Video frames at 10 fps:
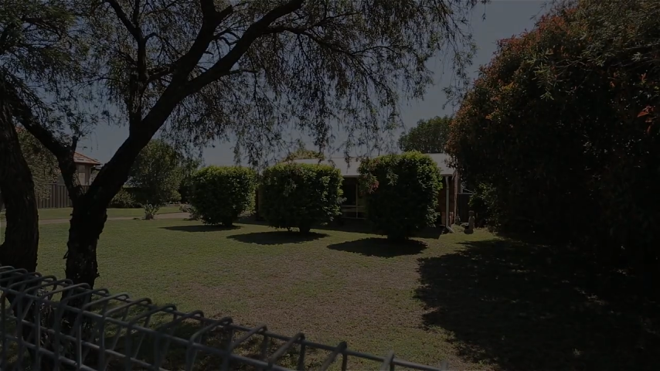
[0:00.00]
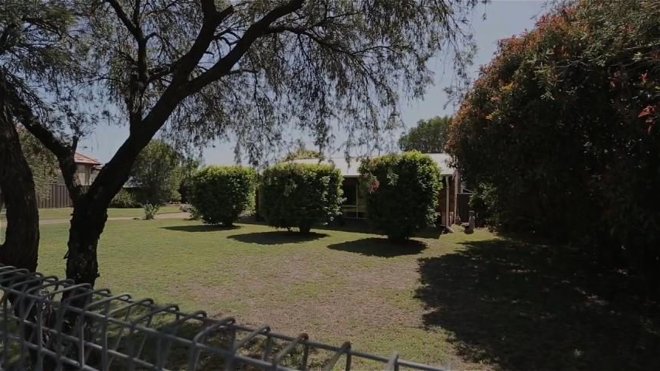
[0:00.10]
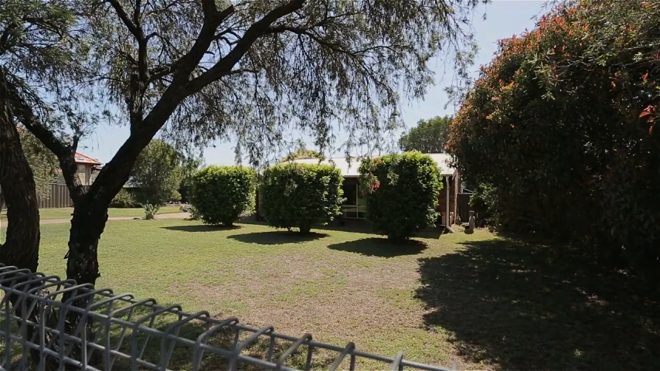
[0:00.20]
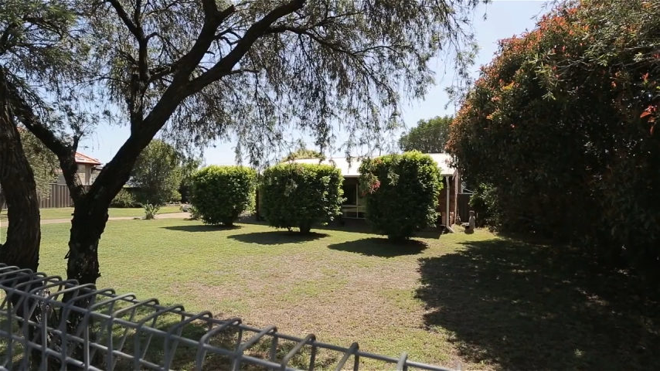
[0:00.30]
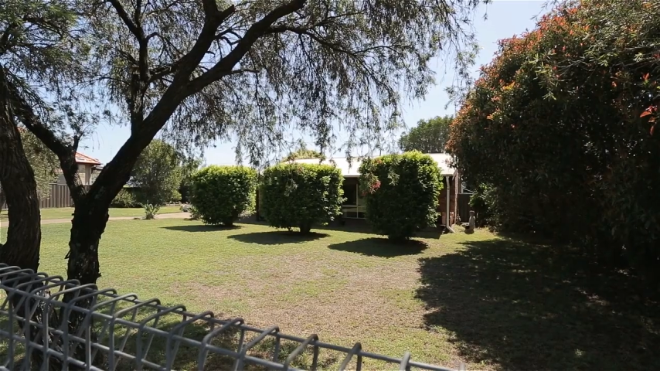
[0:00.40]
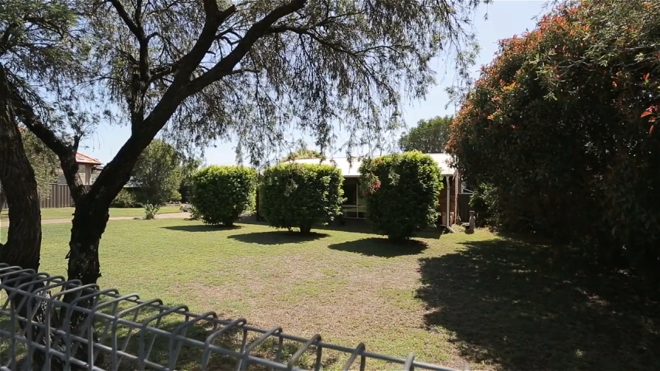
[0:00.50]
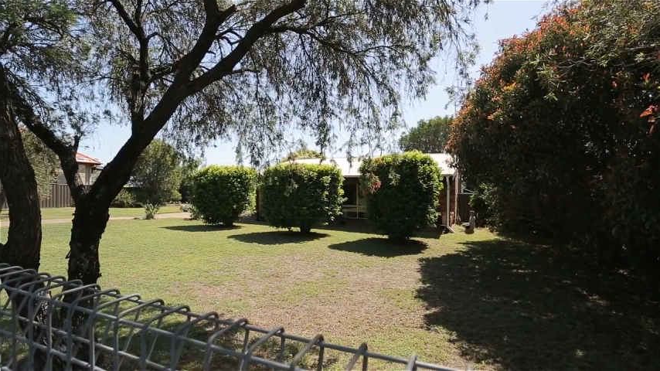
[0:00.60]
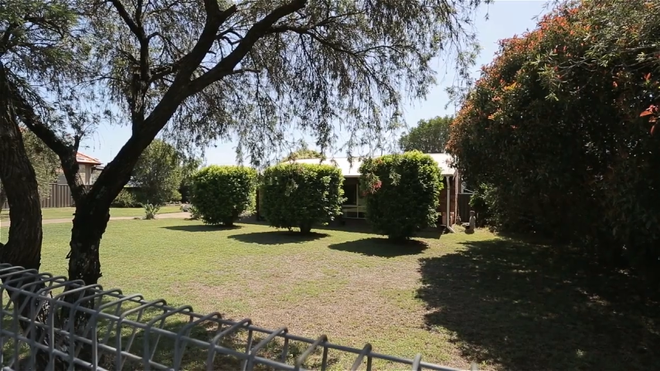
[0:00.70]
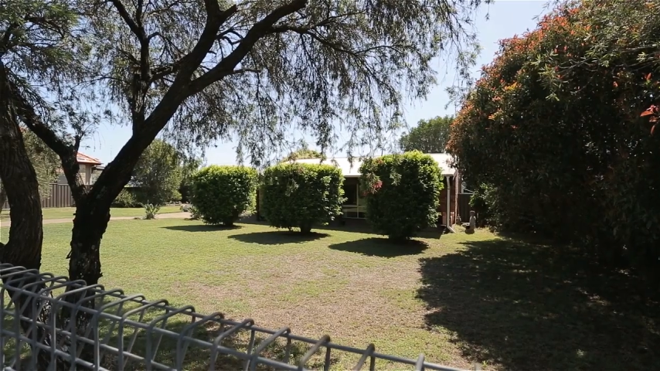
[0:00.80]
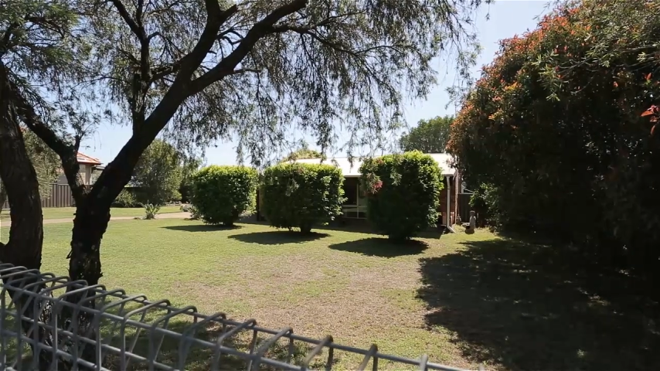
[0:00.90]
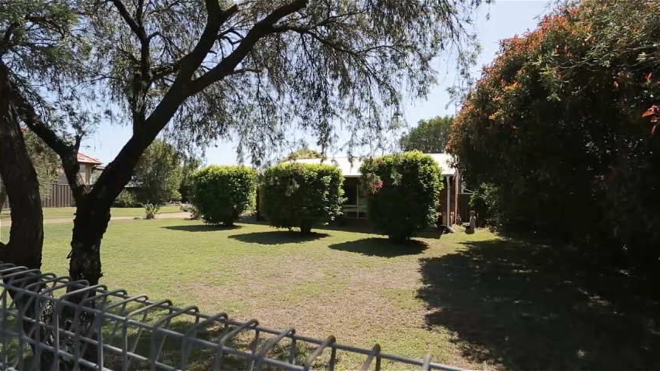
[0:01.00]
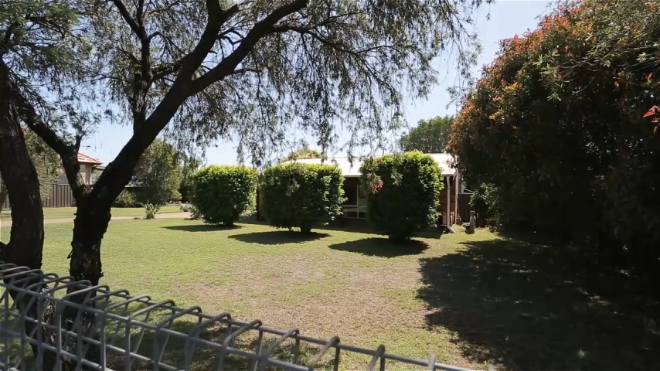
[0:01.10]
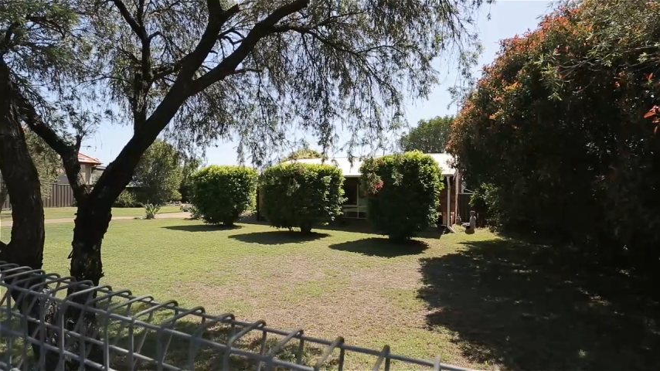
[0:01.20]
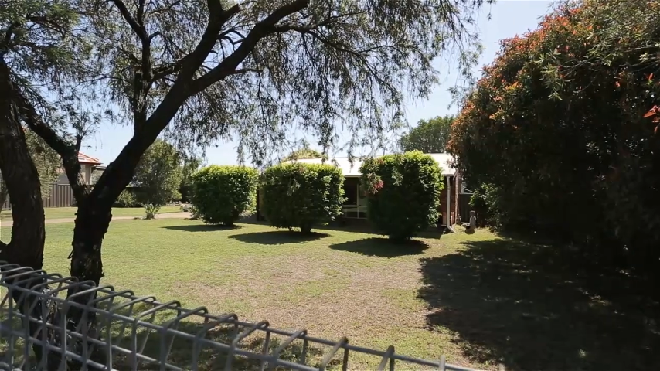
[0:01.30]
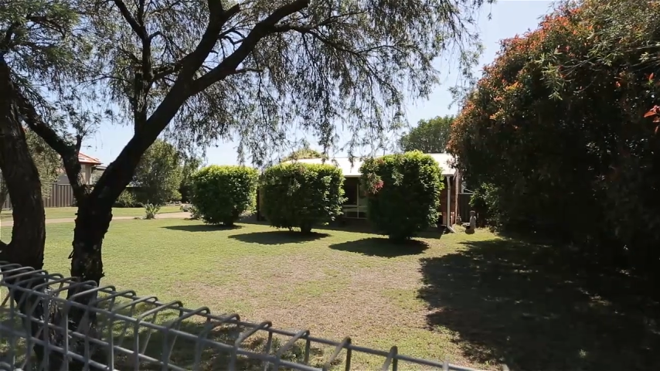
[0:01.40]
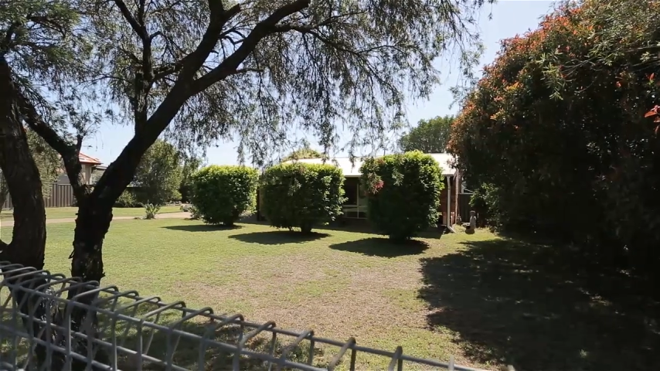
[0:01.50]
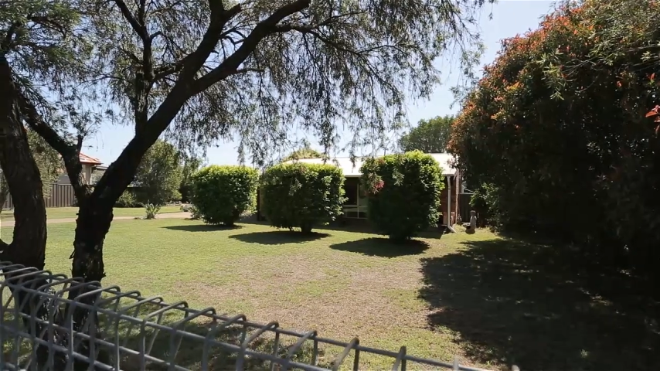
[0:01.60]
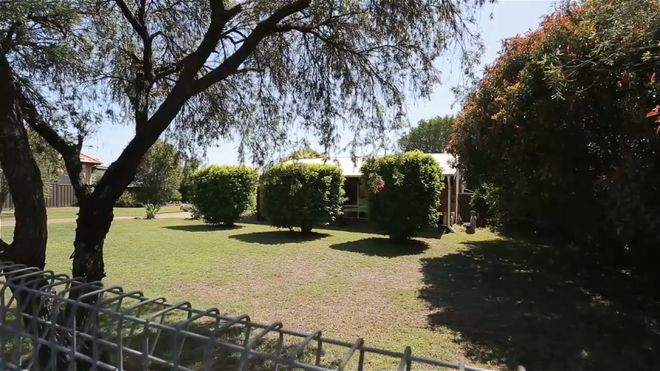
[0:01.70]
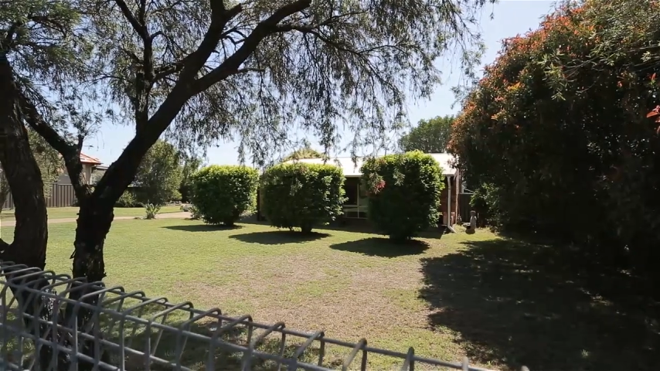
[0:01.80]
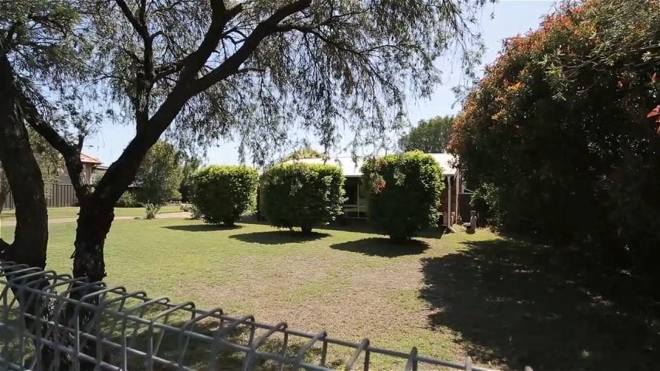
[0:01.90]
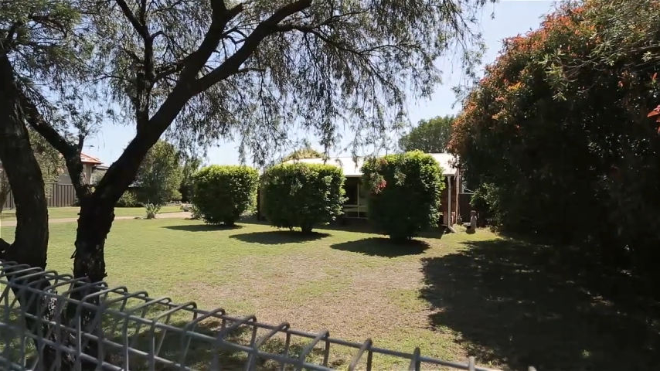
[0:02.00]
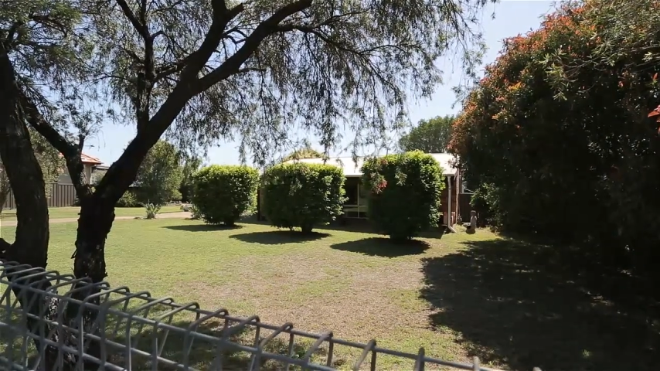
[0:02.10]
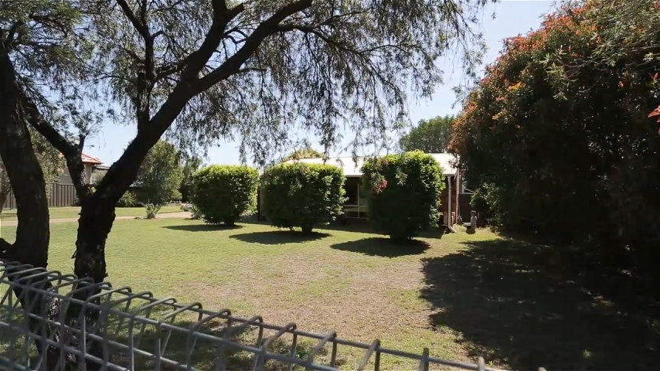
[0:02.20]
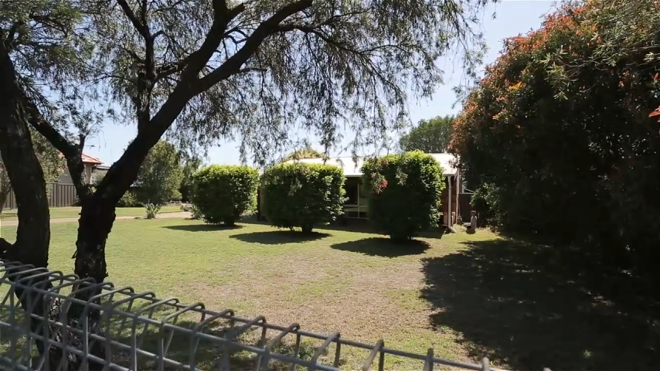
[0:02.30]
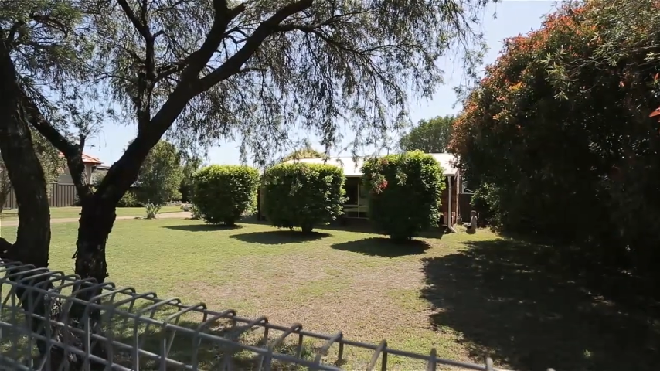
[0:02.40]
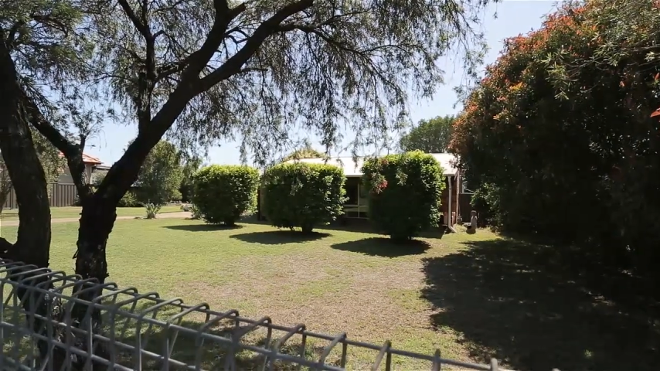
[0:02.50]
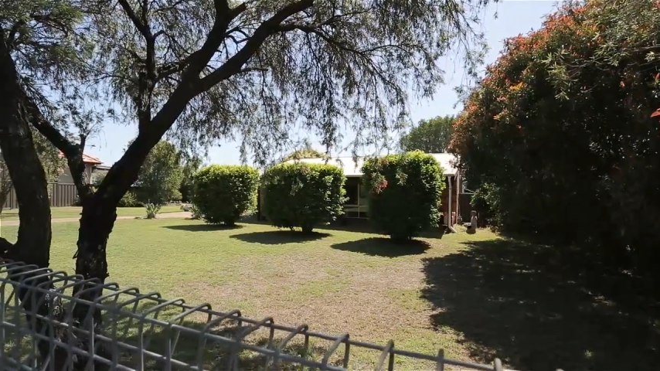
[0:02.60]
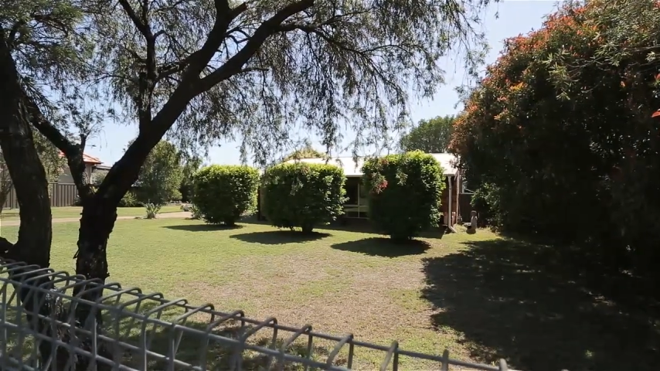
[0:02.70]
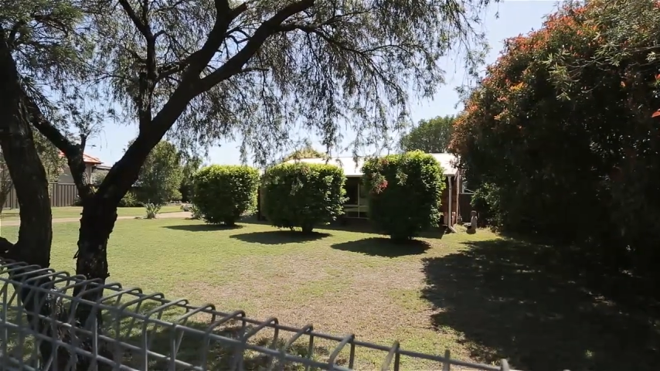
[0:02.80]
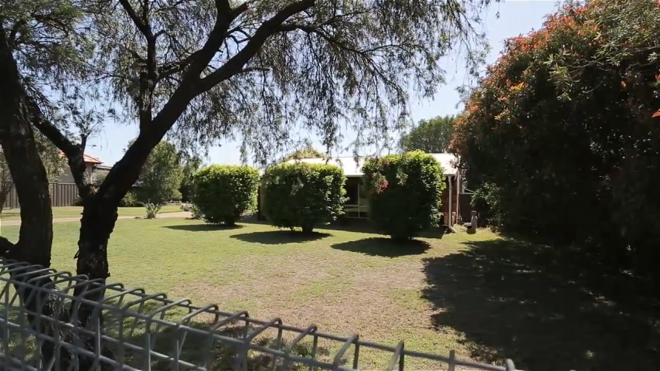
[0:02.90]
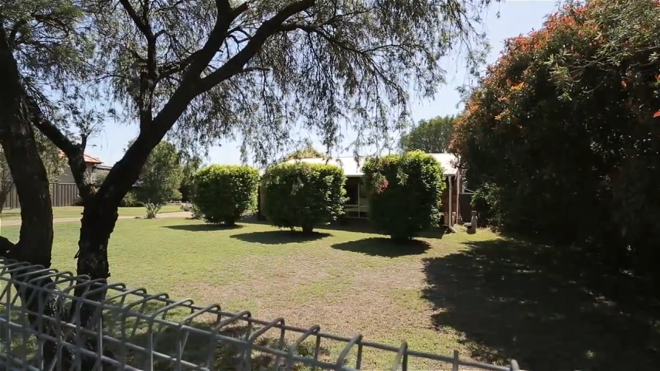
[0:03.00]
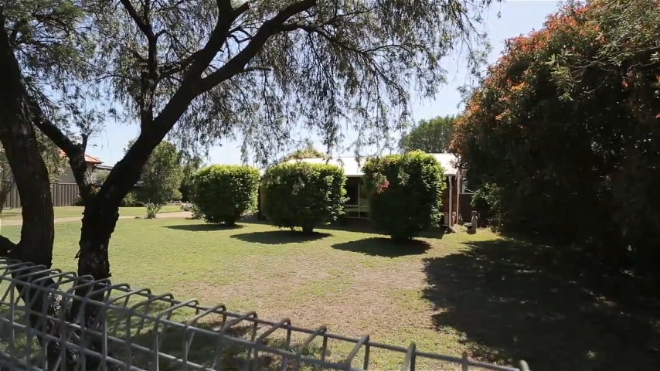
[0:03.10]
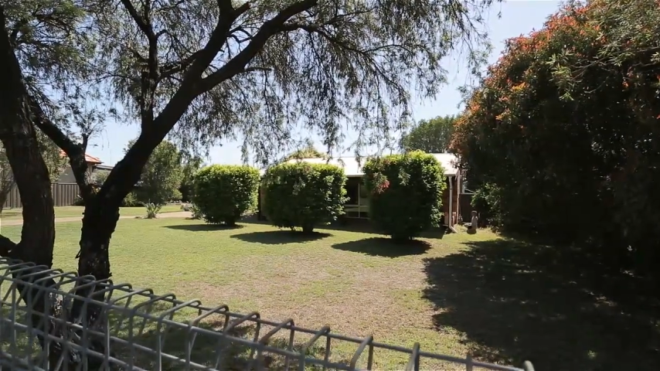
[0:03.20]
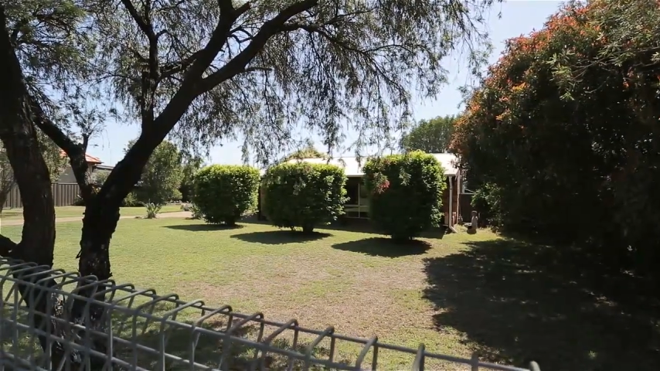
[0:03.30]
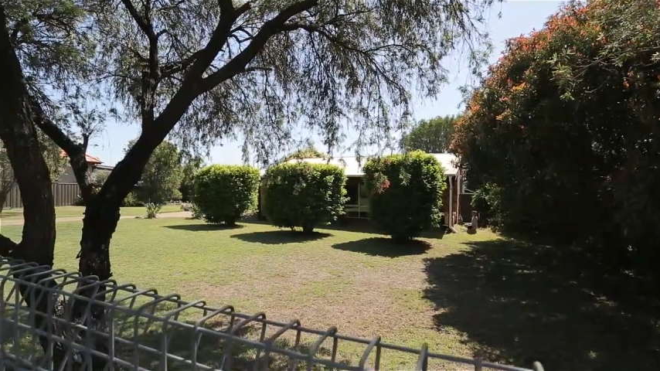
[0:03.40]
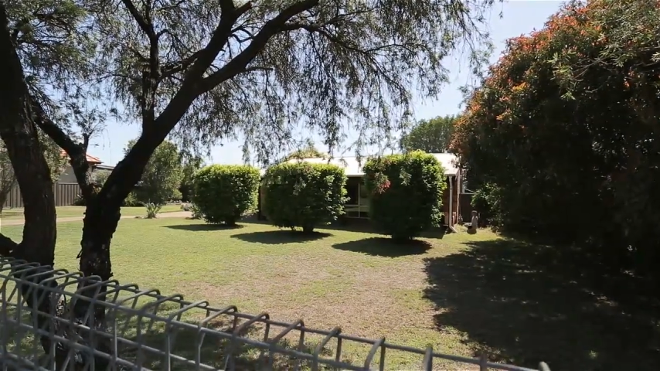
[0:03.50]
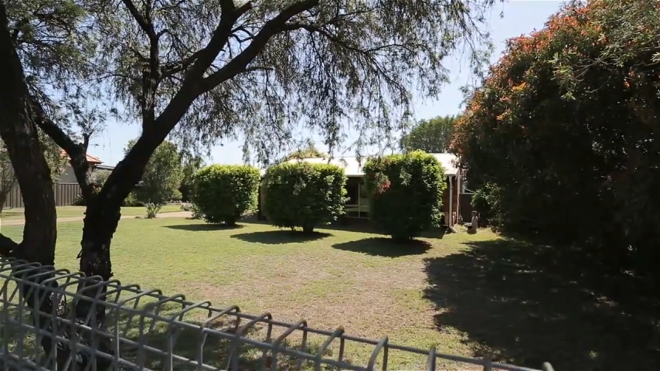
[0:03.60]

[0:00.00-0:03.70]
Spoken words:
Nobody's mouth can be seen.